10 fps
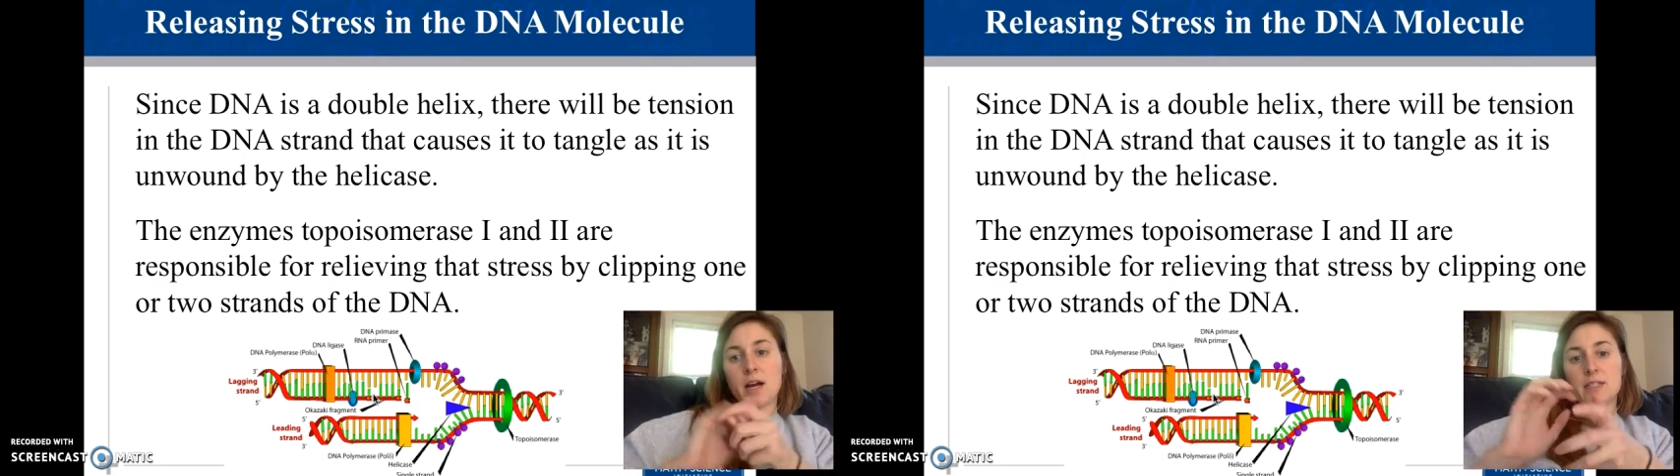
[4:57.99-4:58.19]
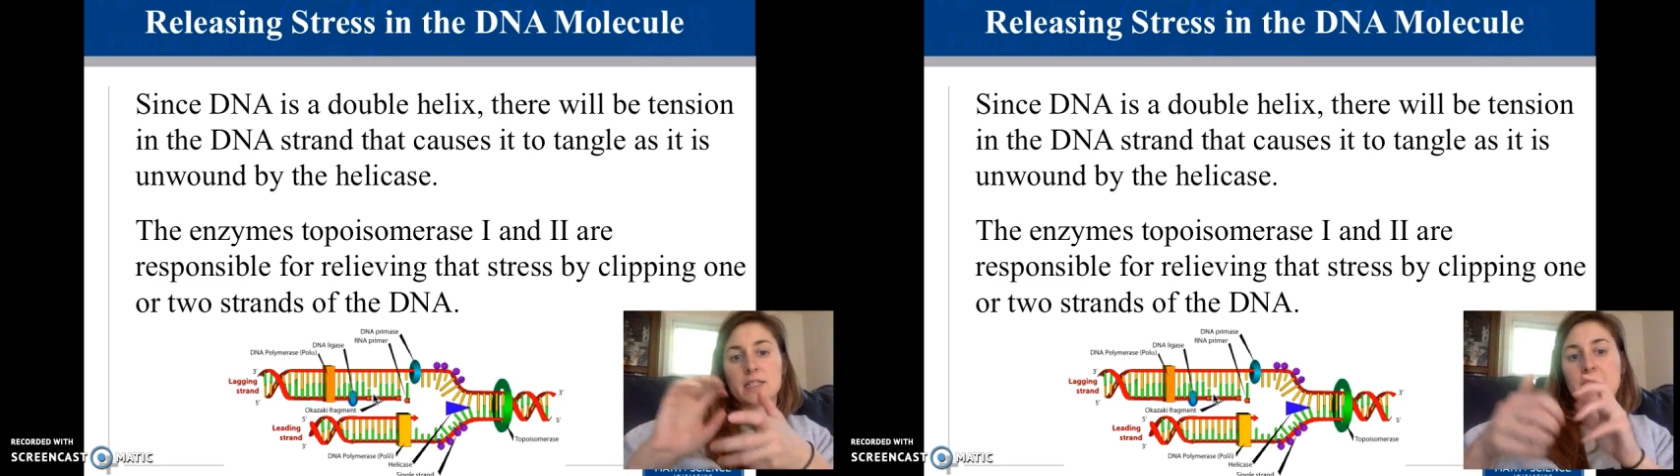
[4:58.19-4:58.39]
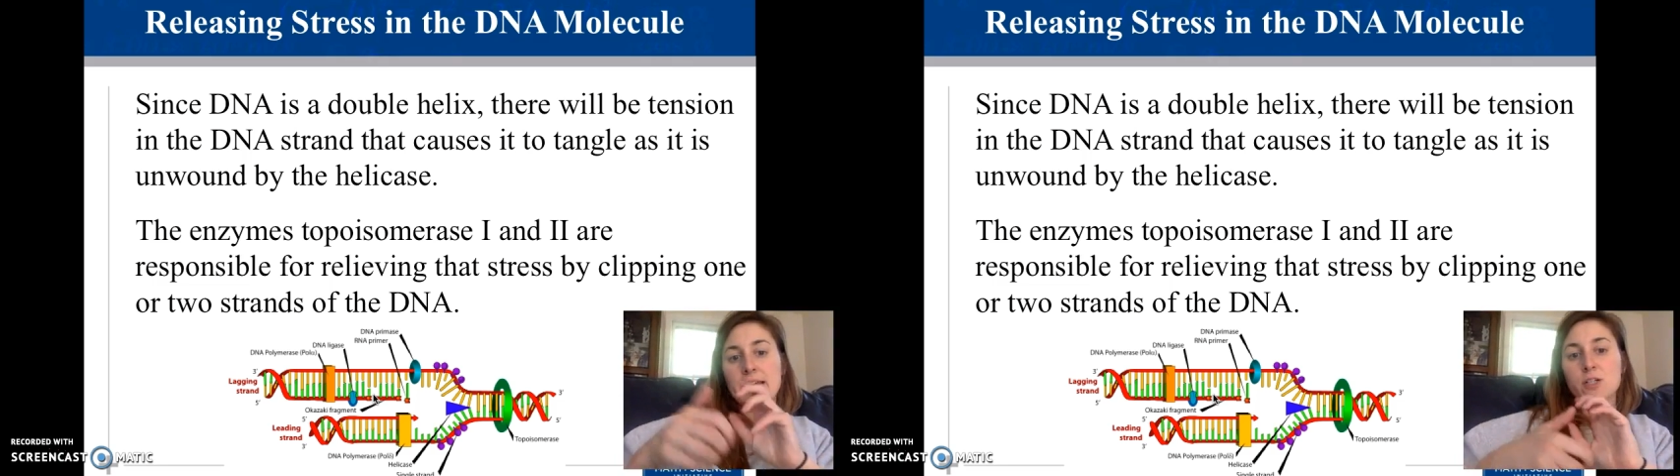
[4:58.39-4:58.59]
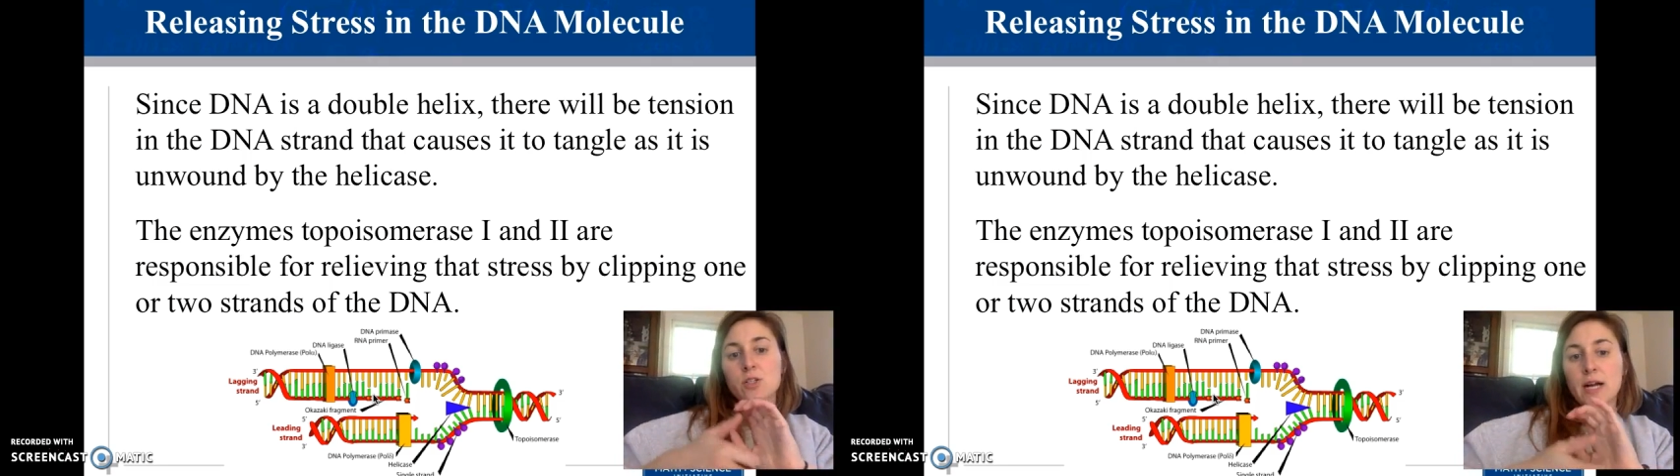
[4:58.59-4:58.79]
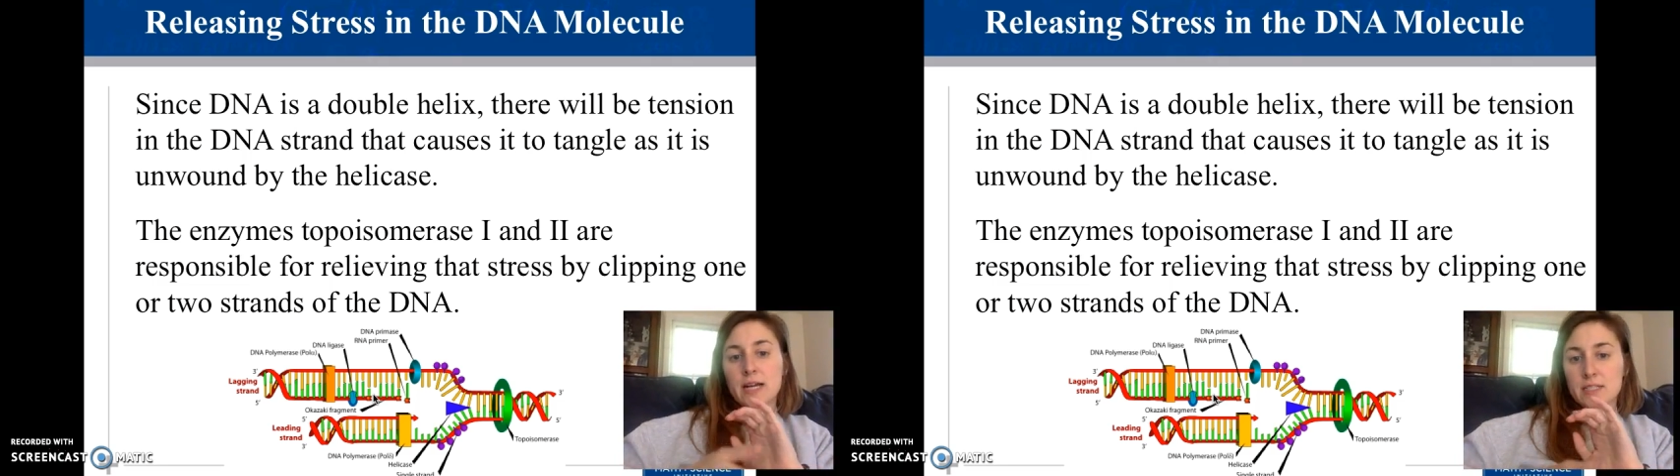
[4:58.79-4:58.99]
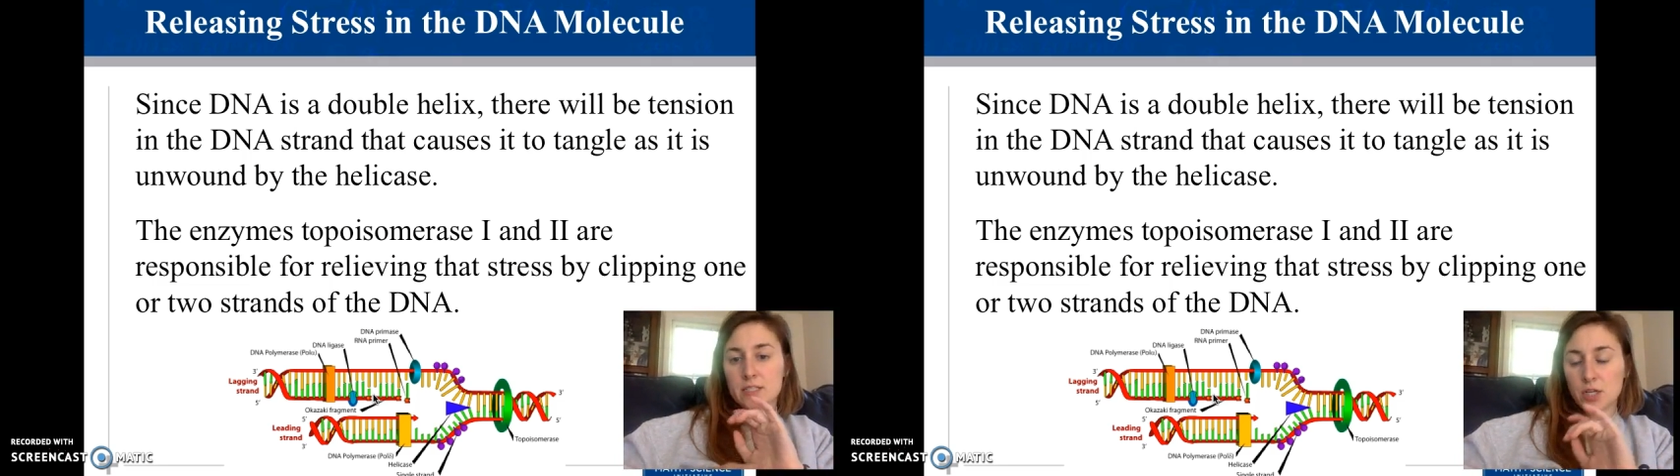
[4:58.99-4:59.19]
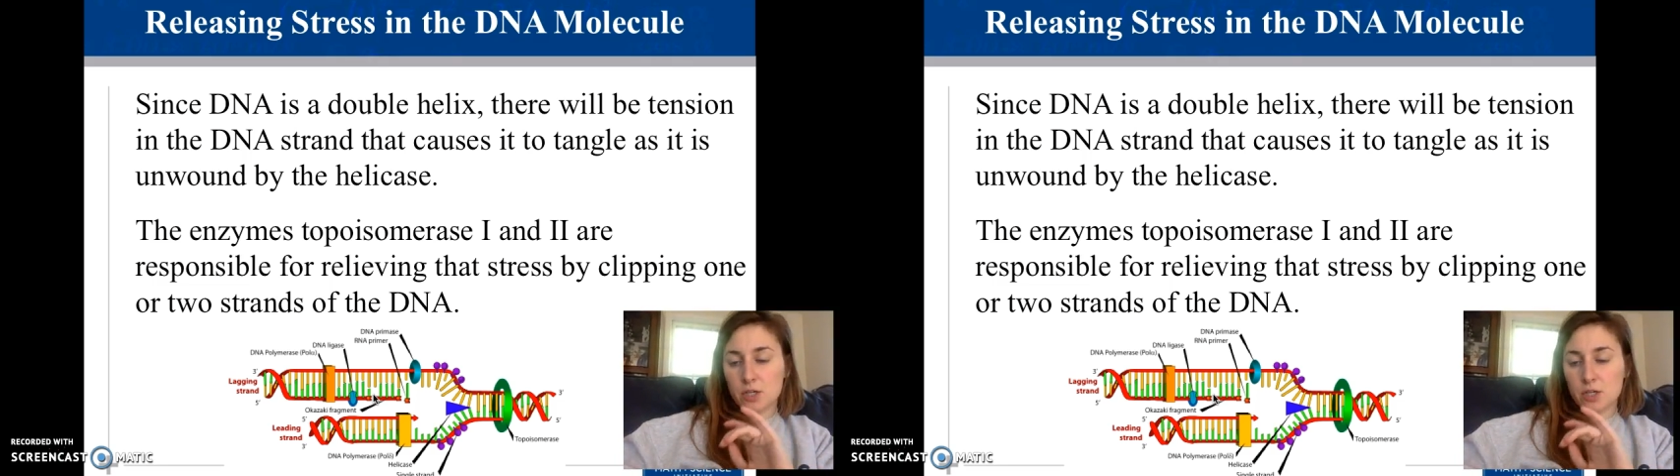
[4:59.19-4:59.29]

to tangle as it's